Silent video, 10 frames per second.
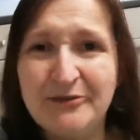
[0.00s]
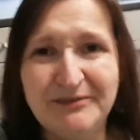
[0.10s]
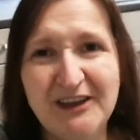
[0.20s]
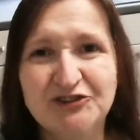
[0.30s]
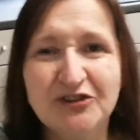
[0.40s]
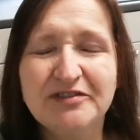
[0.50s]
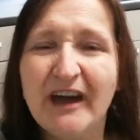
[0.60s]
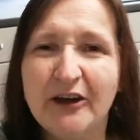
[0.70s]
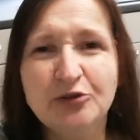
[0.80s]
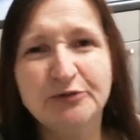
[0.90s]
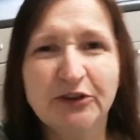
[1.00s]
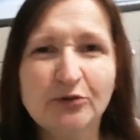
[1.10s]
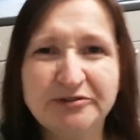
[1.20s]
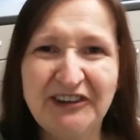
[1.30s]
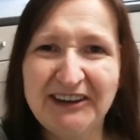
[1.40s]
make sure the house was
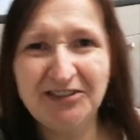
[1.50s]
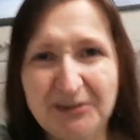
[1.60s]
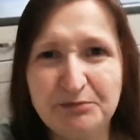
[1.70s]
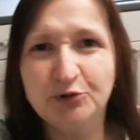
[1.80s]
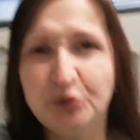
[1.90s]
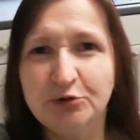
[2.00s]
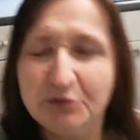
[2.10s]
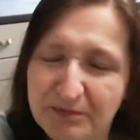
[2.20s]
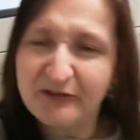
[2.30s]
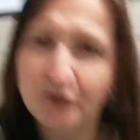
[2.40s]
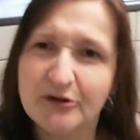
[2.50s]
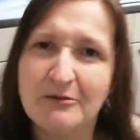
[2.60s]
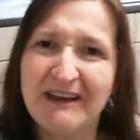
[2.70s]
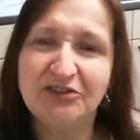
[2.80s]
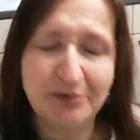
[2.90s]
all tickety-boo before I
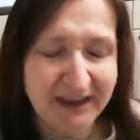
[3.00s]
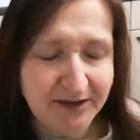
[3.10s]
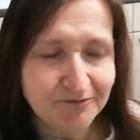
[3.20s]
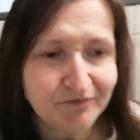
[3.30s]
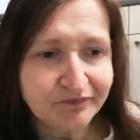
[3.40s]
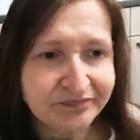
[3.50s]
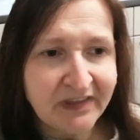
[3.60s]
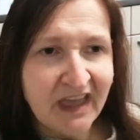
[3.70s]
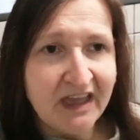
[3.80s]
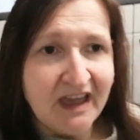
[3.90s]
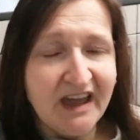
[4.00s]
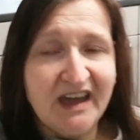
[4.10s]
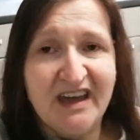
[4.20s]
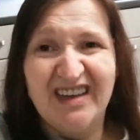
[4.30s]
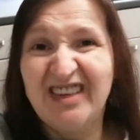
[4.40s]
went away.
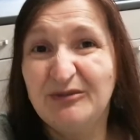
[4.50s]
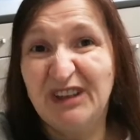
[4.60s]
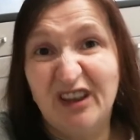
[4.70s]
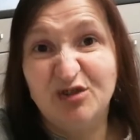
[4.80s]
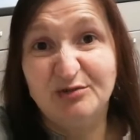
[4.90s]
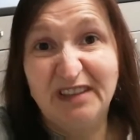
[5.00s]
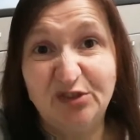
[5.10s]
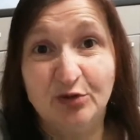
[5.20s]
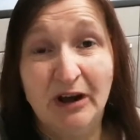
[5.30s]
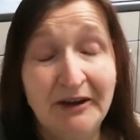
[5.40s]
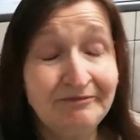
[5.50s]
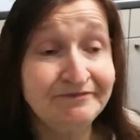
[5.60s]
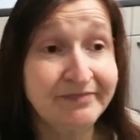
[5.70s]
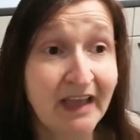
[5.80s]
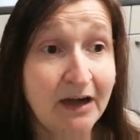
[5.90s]
That went out the window.
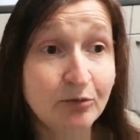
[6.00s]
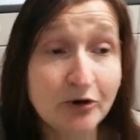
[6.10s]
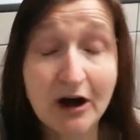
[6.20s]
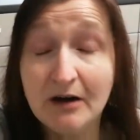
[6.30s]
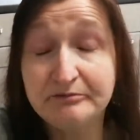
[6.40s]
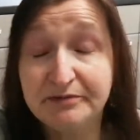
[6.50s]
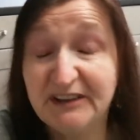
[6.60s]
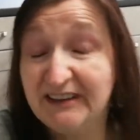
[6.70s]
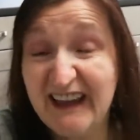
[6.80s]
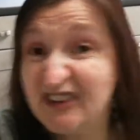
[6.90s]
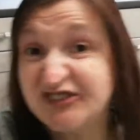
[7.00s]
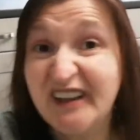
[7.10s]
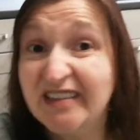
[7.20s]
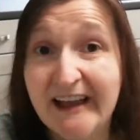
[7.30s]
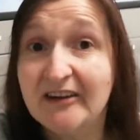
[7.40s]
I woke up
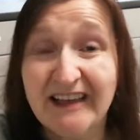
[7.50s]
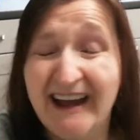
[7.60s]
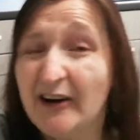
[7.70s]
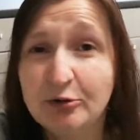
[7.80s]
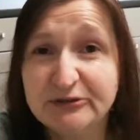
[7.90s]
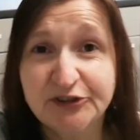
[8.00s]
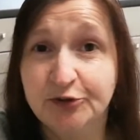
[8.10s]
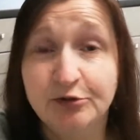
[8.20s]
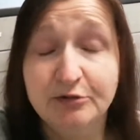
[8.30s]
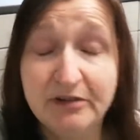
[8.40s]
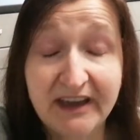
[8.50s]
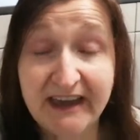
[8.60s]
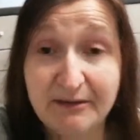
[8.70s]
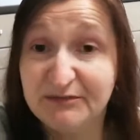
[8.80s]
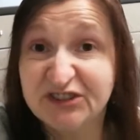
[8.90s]
still early, I always do,
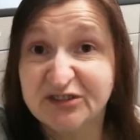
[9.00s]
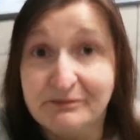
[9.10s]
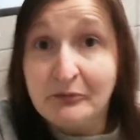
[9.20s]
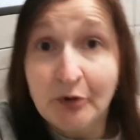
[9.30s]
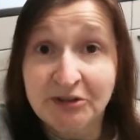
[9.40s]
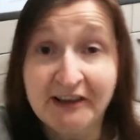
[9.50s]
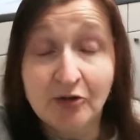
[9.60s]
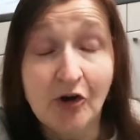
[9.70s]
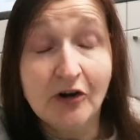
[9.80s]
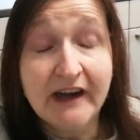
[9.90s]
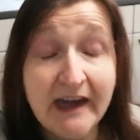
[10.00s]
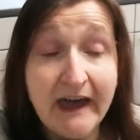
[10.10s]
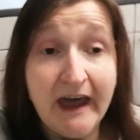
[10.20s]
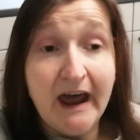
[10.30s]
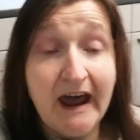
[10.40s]
um, just my body clock.
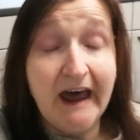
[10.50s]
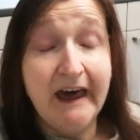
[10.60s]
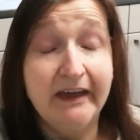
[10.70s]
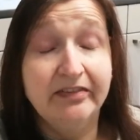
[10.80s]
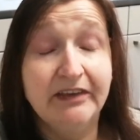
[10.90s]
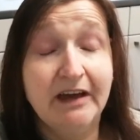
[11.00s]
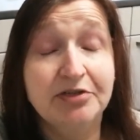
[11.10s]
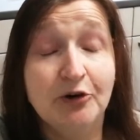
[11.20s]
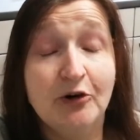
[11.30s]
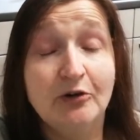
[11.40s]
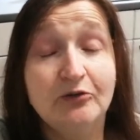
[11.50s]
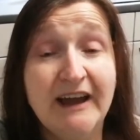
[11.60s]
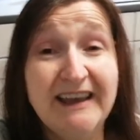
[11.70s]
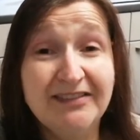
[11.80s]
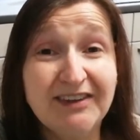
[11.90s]
And I thought,
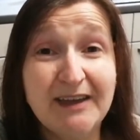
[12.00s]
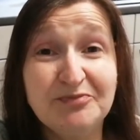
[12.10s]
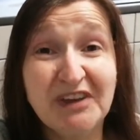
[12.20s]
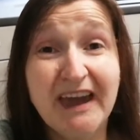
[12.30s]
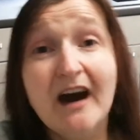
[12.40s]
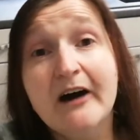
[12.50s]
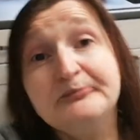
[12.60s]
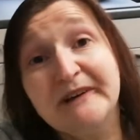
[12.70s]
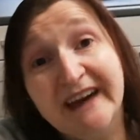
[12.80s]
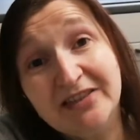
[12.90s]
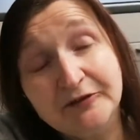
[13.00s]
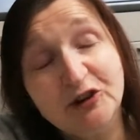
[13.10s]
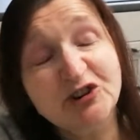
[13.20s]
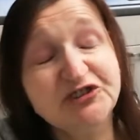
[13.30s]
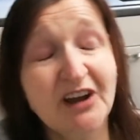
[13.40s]
right, time to get up and get the
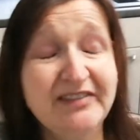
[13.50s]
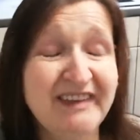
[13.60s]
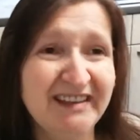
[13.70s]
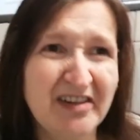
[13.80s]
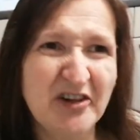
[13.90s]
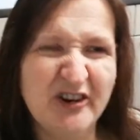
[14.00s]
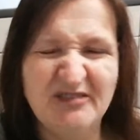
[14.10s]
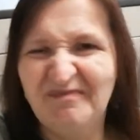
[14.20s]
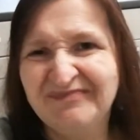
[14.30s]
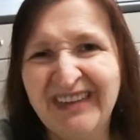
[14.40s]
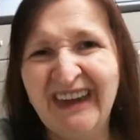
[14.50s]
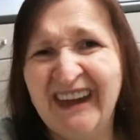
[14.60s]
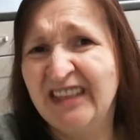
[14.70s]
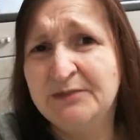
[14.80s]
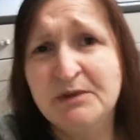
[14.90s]
floors done. Then I thought, I
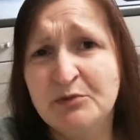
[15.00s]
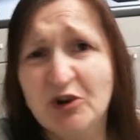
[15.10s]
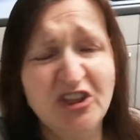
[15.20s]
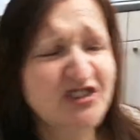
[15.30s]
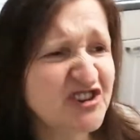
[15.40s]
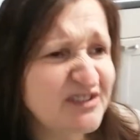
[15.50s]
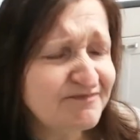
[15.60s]
can't be bothered.